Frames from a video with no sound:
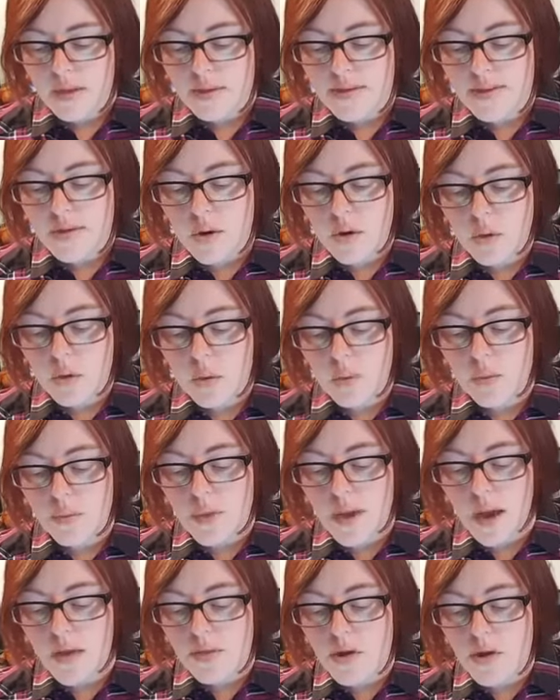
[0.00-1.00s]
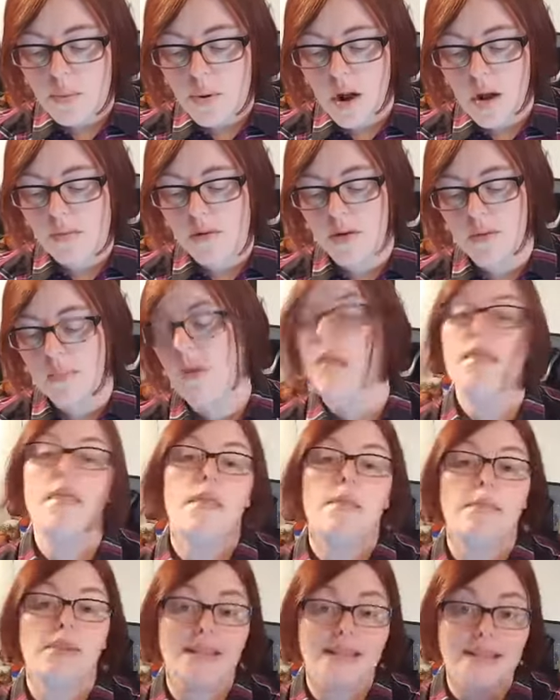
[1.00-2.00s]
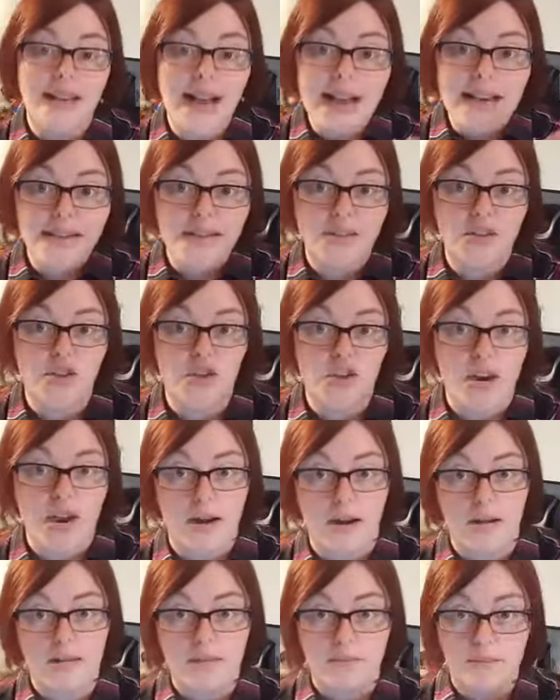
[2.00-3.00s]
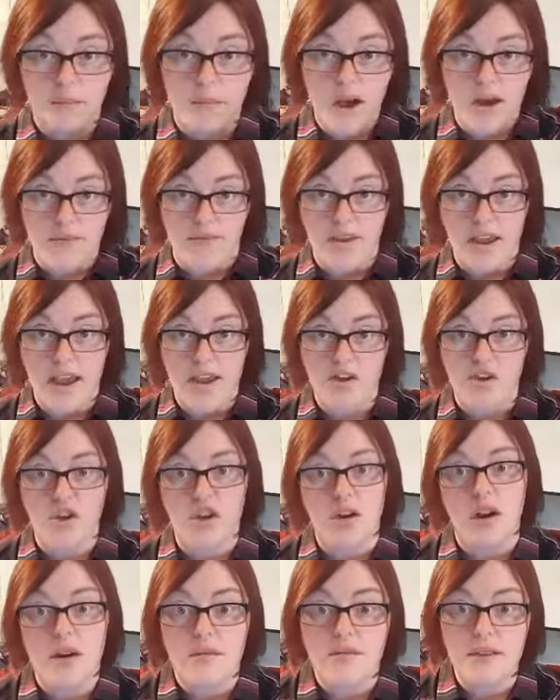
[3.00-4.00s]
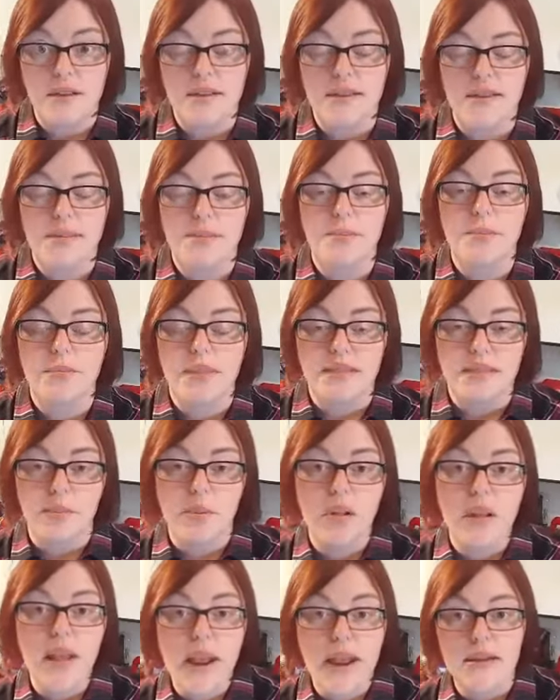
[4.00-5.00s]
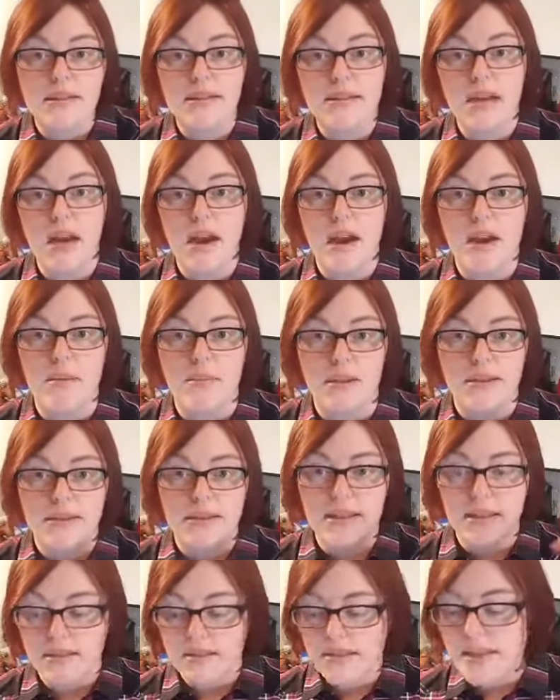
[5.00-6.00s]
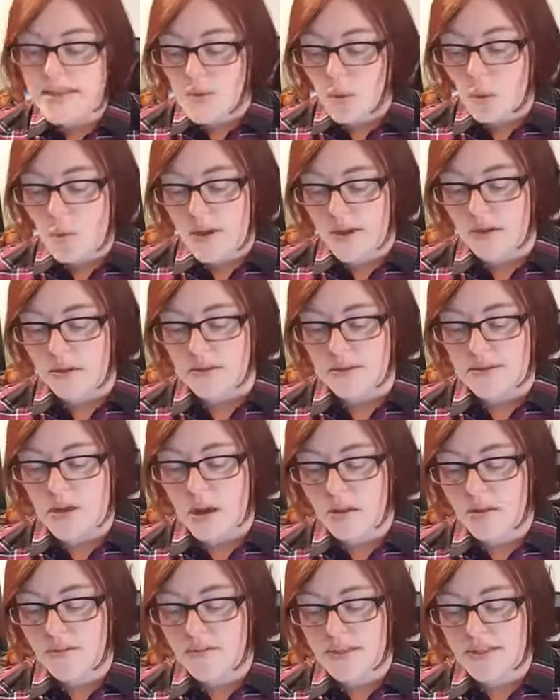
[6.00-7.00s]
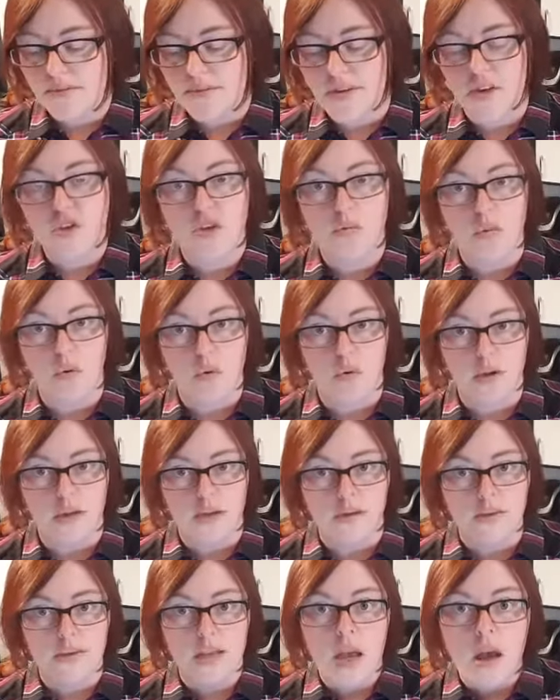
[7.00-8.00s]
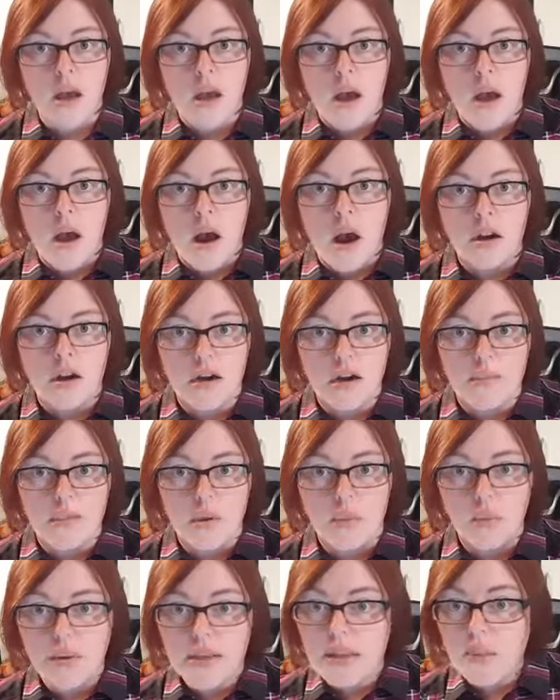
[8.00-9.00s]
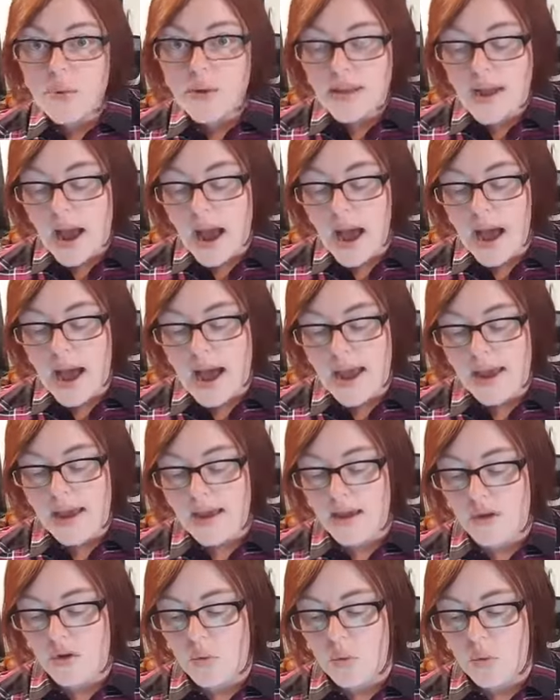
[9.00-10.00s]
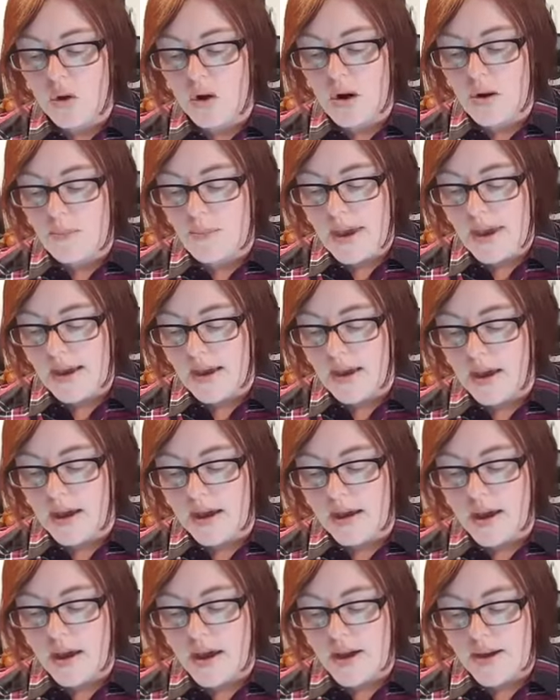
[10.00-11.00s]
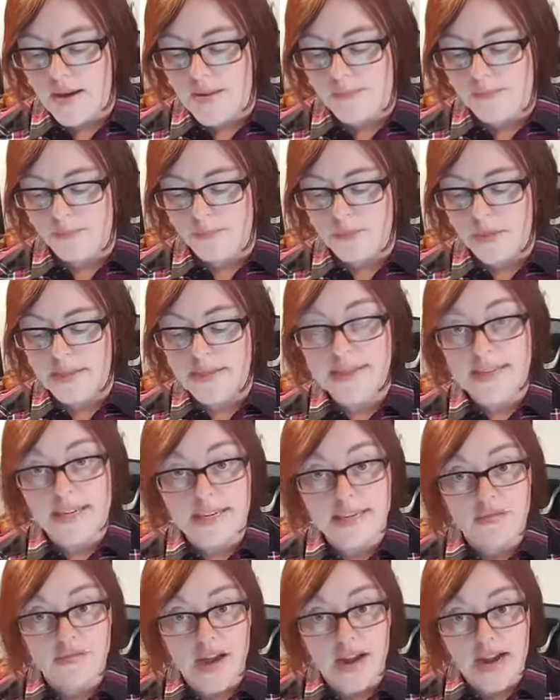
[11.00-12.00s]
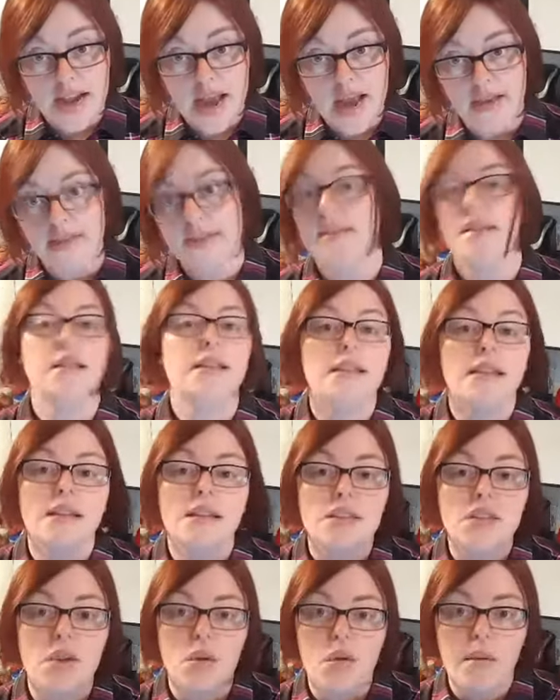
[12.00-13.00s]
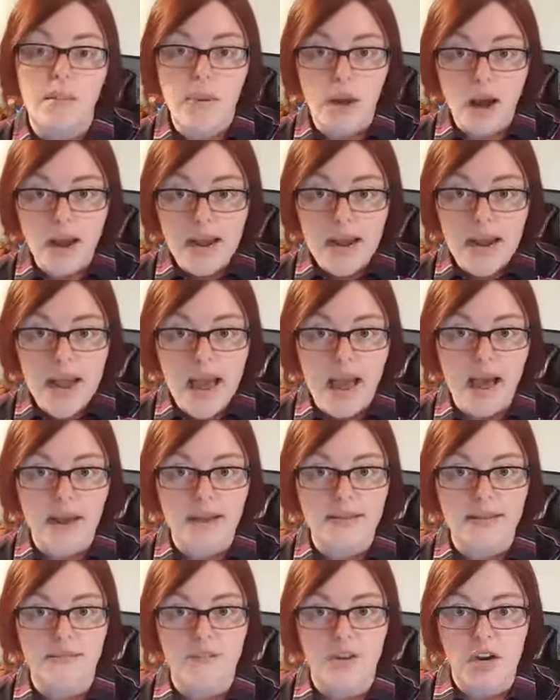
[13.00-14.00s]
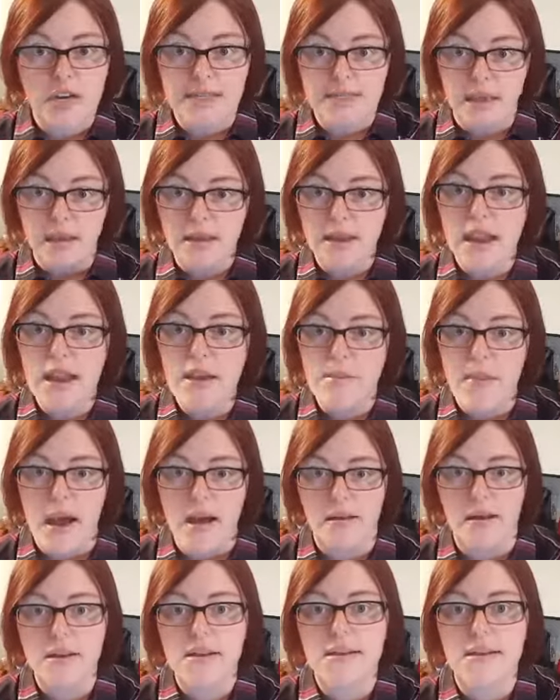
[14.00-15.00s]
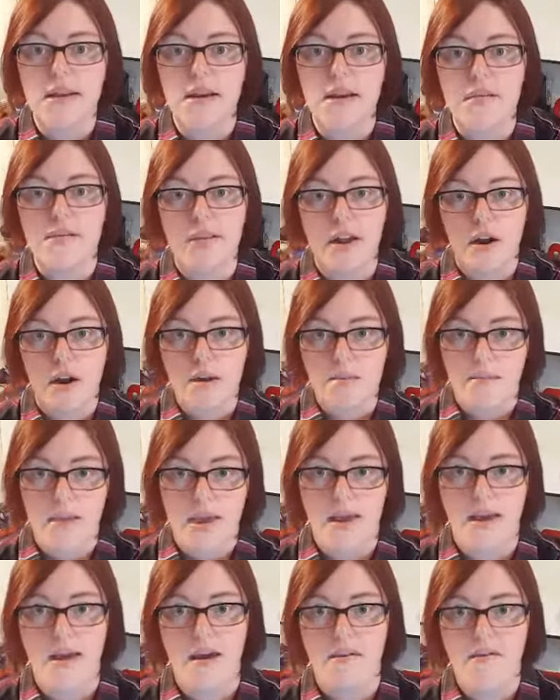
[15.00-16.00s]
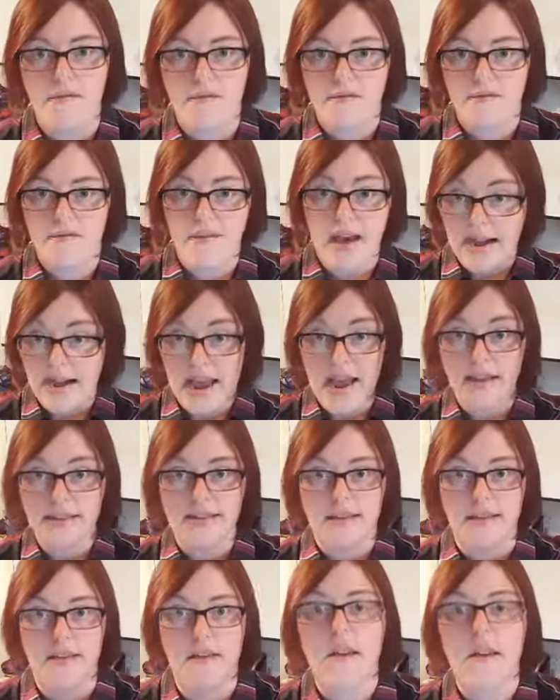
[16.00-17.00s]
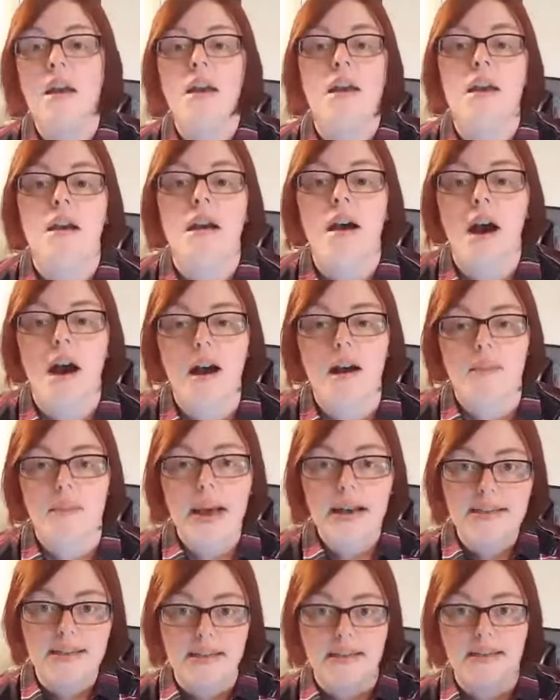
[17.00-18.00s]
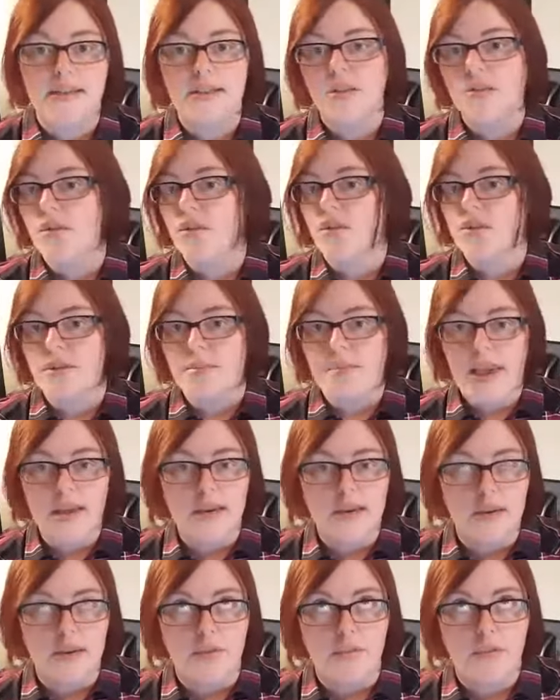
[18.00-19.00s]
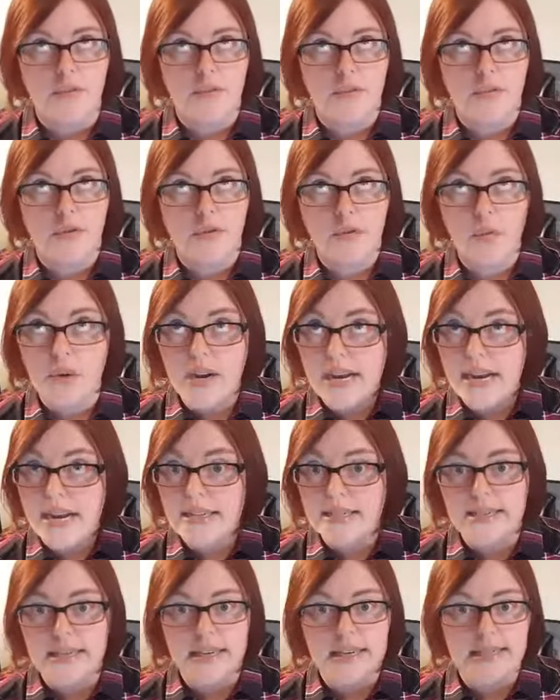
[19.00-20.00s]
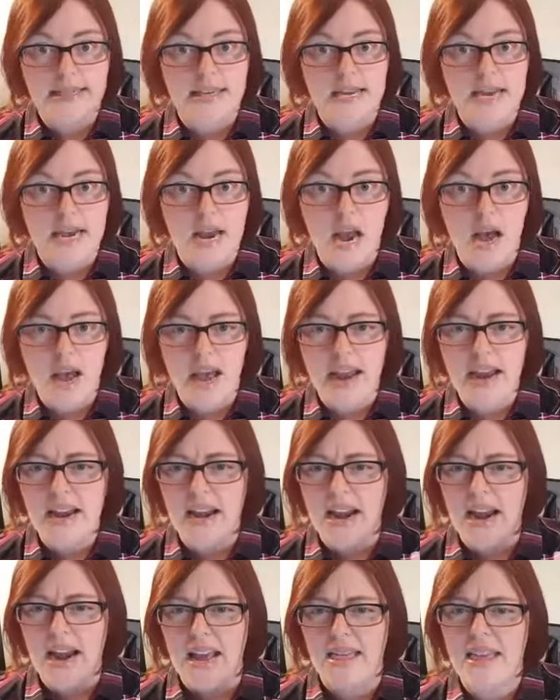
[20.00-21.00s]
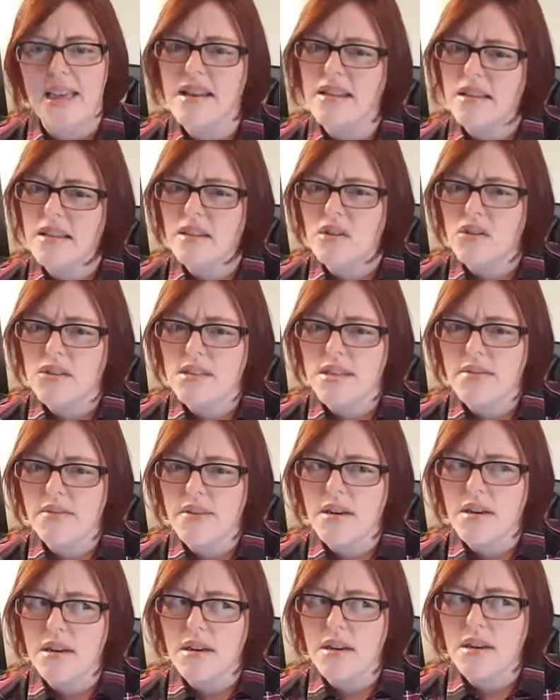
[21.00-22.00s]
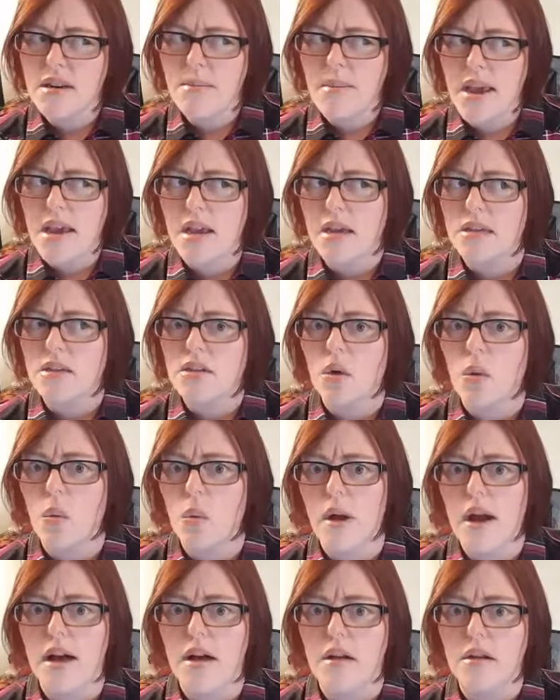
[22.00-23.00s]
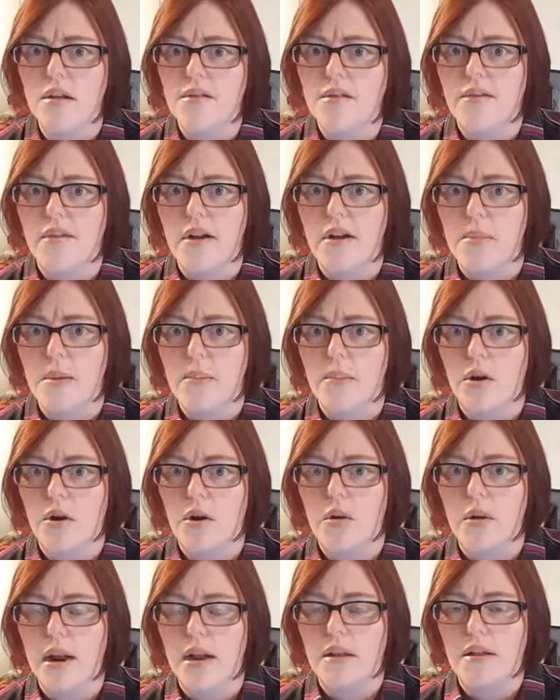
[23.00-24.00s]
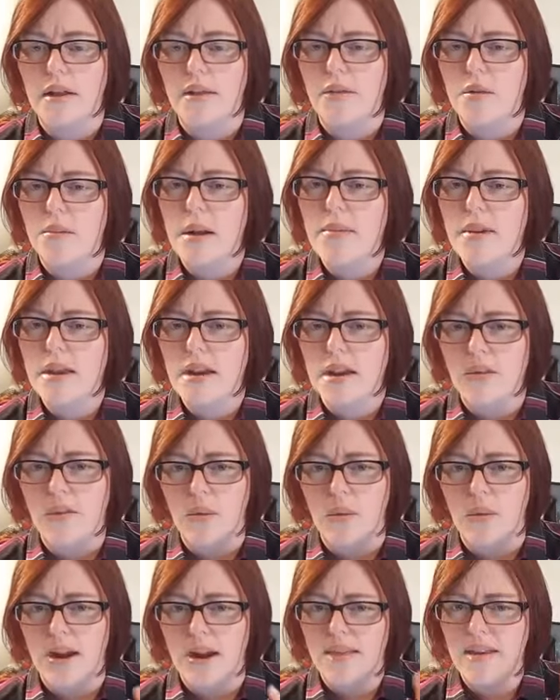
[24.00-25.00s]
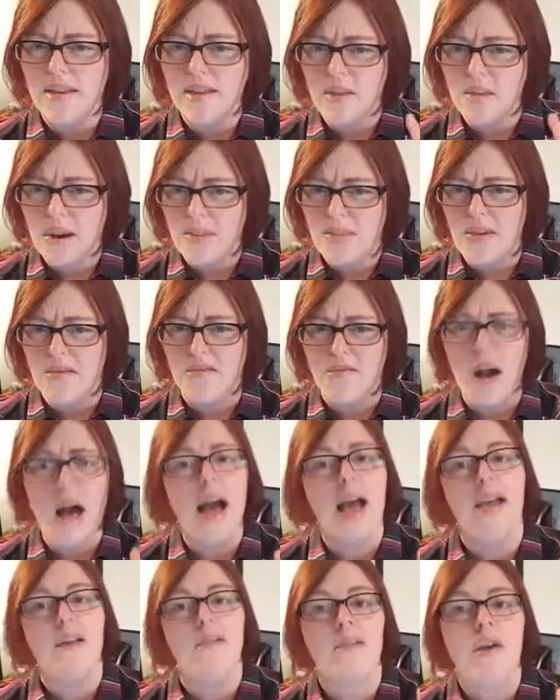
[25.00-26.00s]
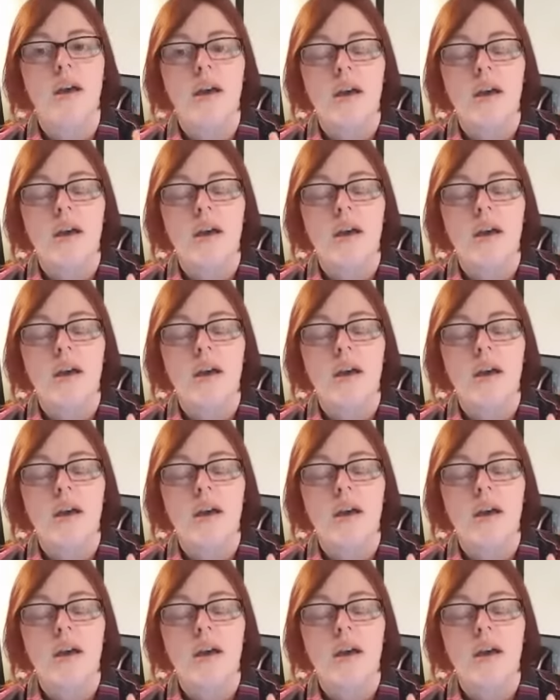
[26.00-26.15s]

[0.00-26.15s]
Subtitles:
So the other problem, besides the genetic modification of these plants, is that these oils, all of these vegetable oils, are going to be really high in your omega-6 fatty acids. And so the body has a very delicate balance of their omega fatty acids. So there's omega-3, 6, and 9, and I think that there's even an omega-12, if I remember correctly. There may be another one. I think there might be 5.